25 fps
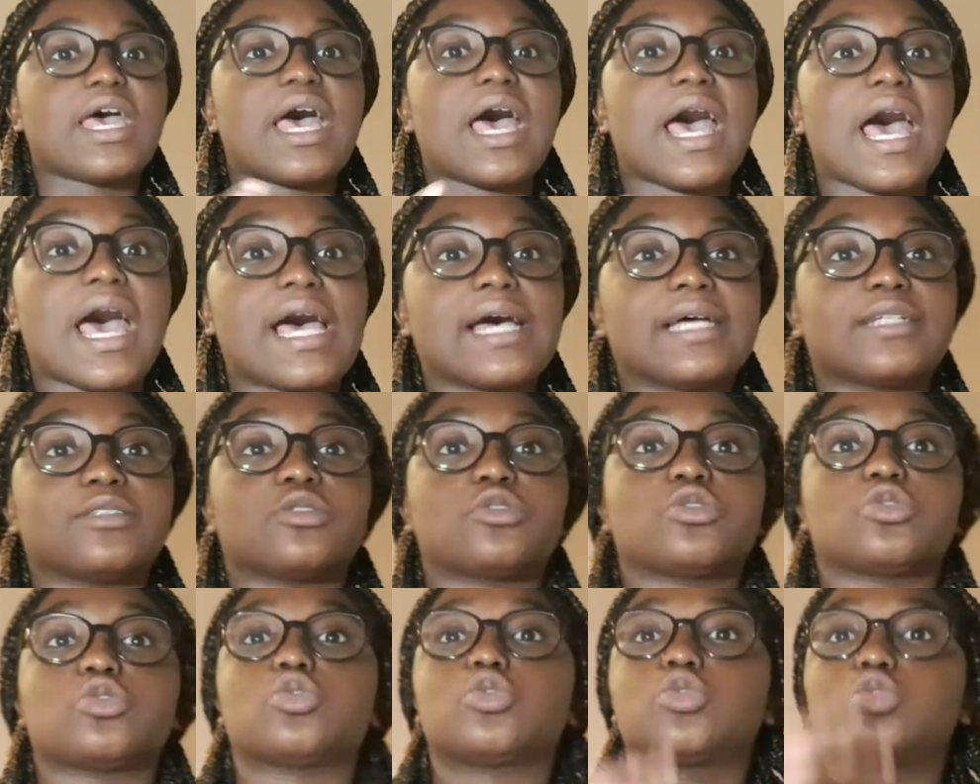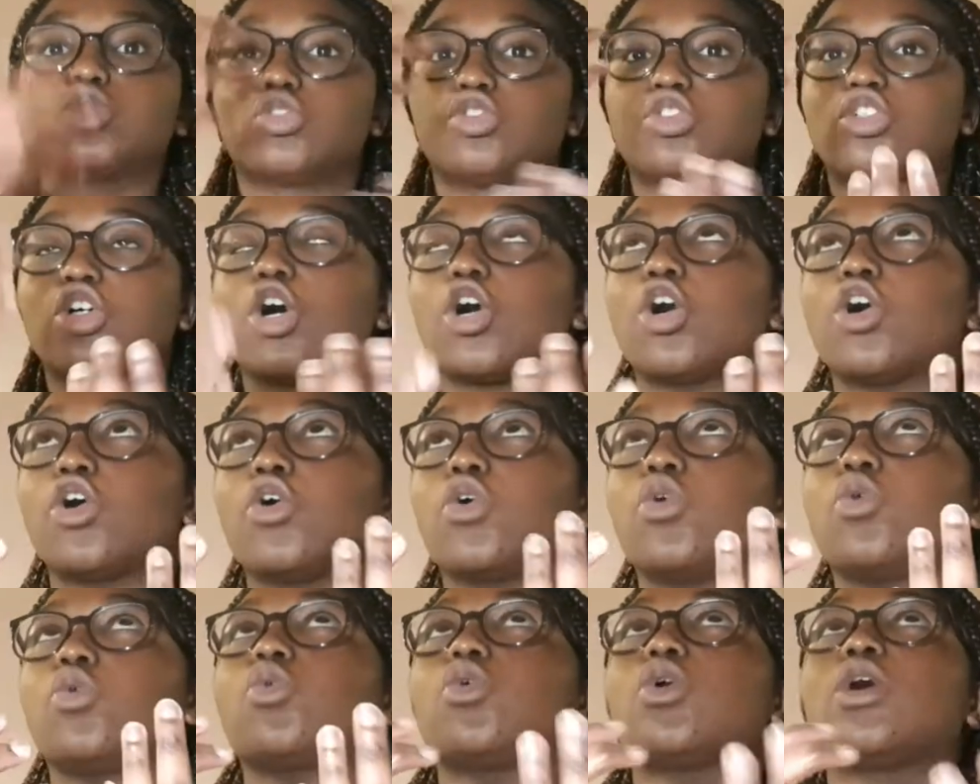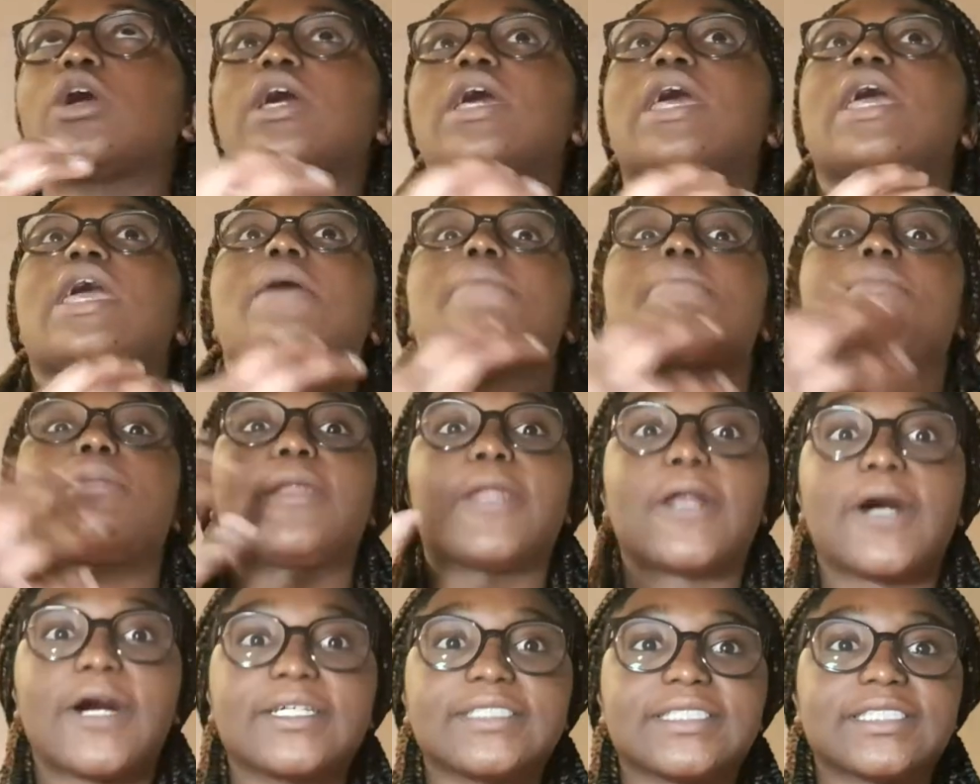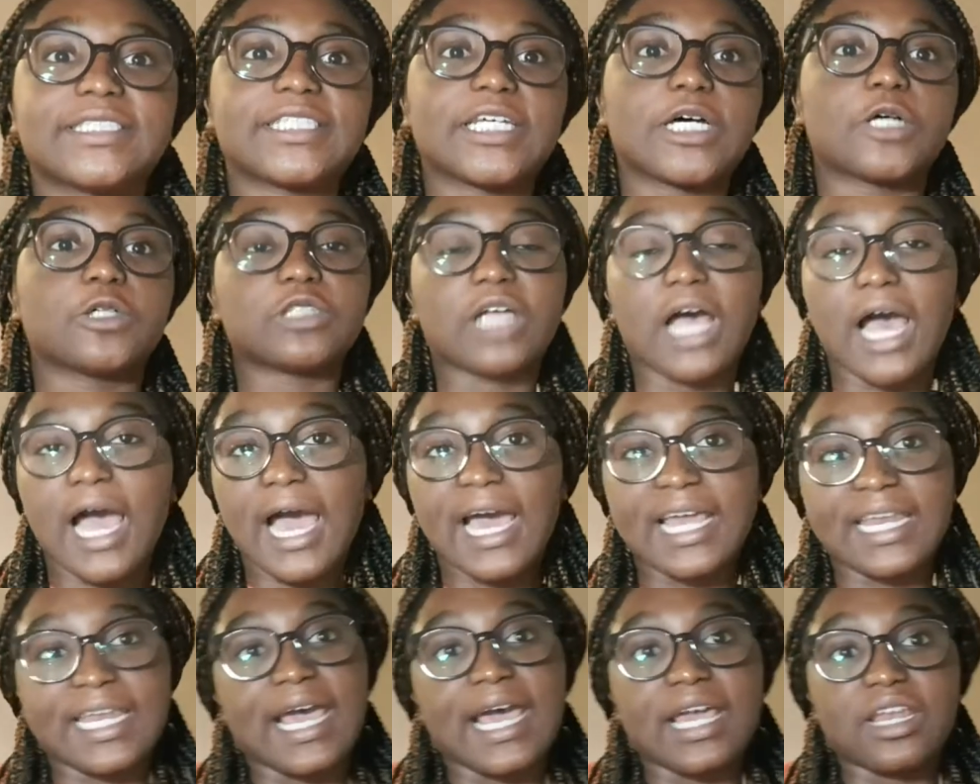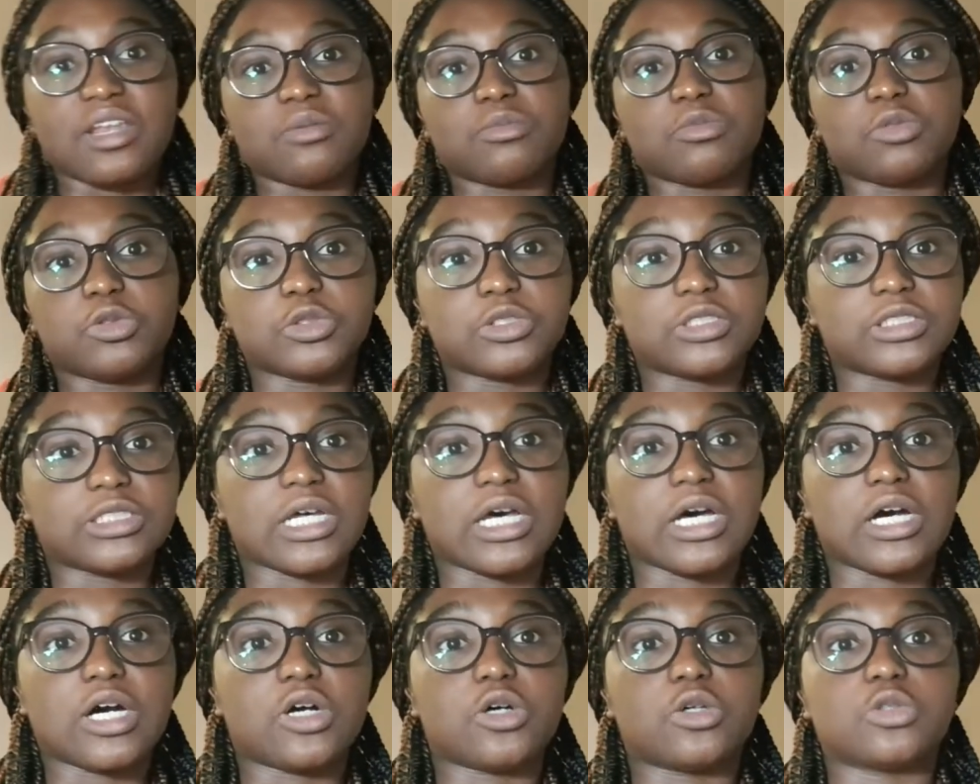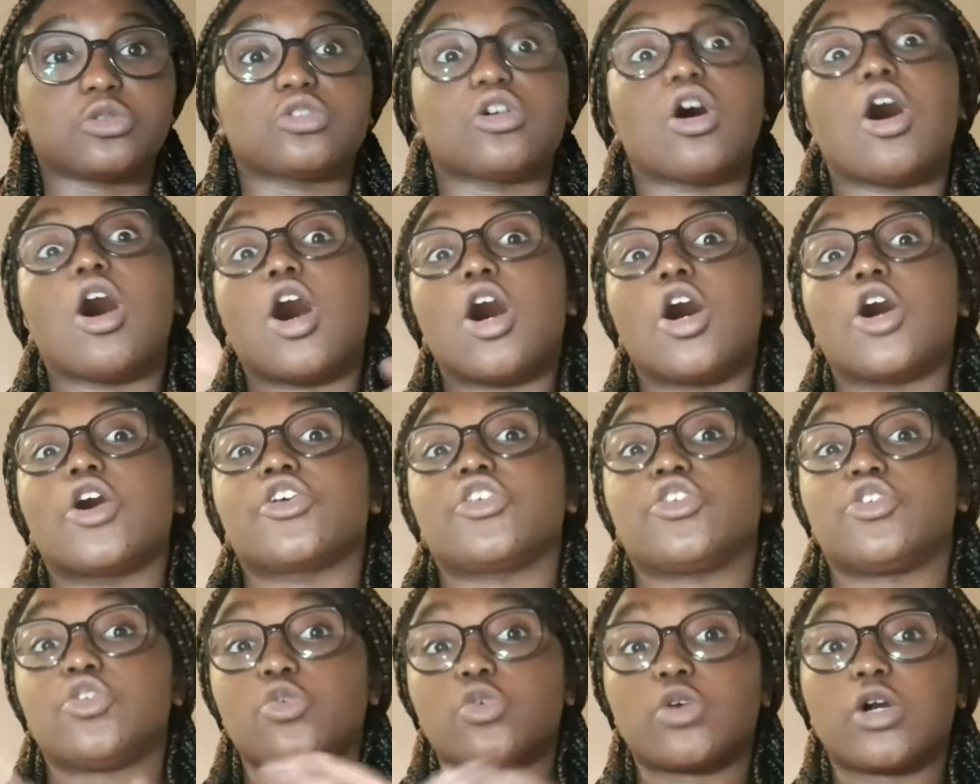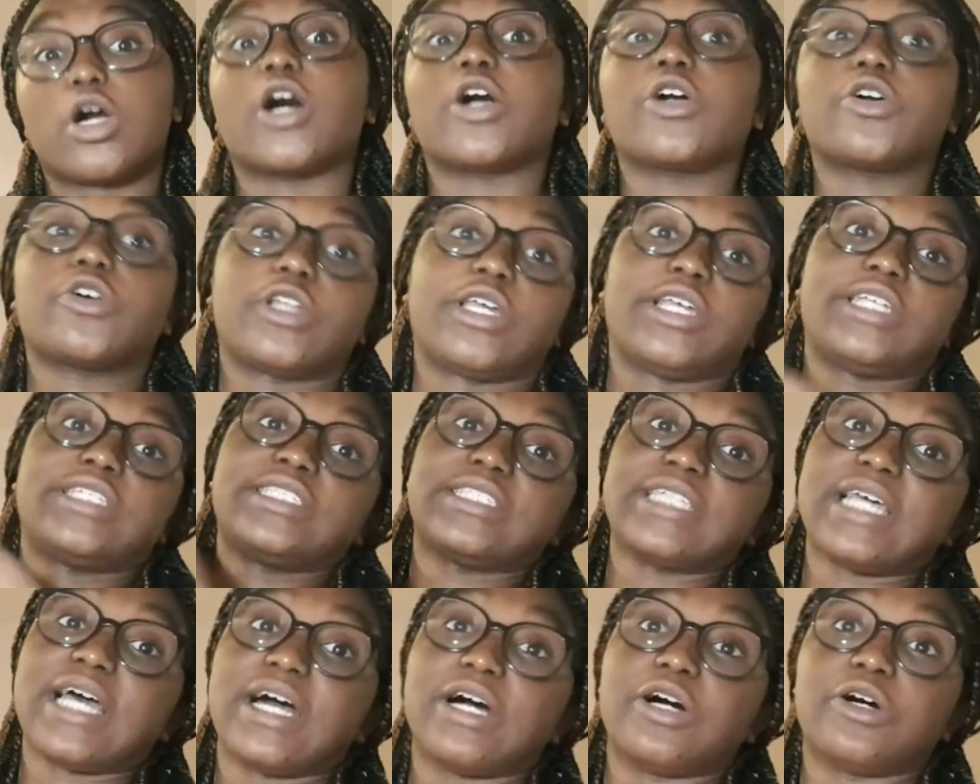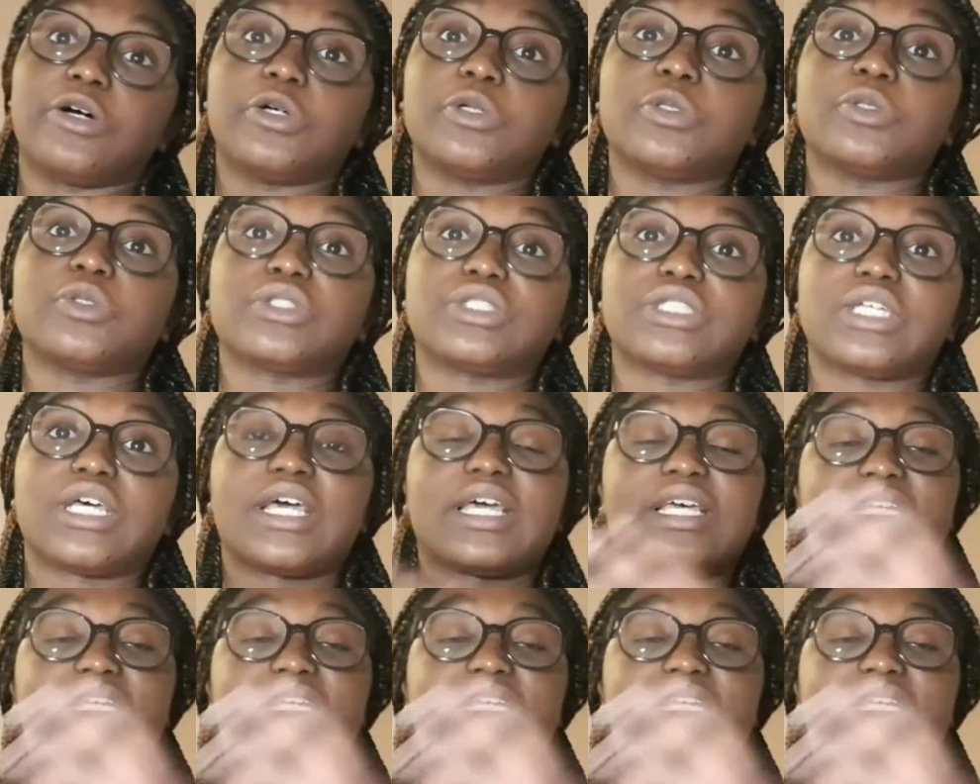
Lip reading: And although plant cells and animal cells are eukaryotic cells,